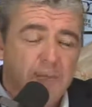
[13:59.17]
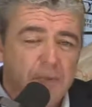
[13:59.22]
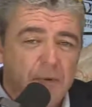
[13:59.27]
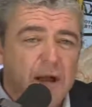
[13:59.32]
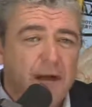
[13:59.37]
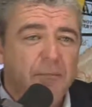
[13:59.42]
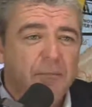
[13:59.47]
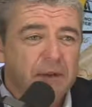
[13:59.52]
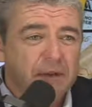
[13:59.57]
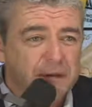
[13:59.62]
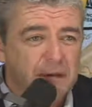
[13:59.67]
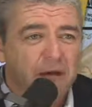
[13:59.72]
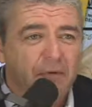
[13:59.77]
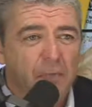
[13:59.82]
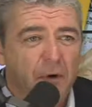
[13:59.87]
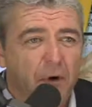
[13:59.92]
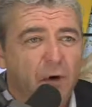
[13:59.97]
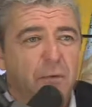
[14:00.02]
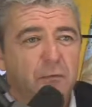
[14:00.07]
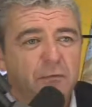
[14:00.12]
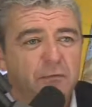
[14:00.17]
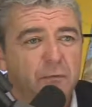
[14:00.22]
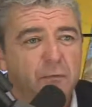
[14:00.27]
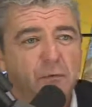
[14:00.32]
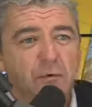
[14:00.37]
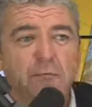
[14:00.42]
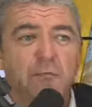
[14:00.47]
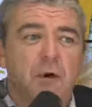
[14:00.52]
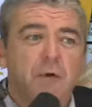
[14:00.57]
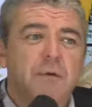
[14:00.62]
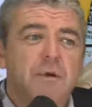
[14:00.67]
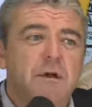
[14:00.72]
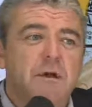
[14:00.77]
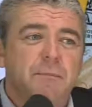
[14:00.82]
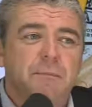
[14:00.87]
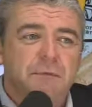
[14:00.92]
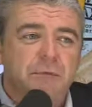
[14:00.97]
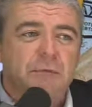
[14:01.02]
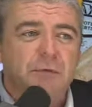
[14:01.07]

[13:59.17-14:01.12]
I bought it before, wrote it up,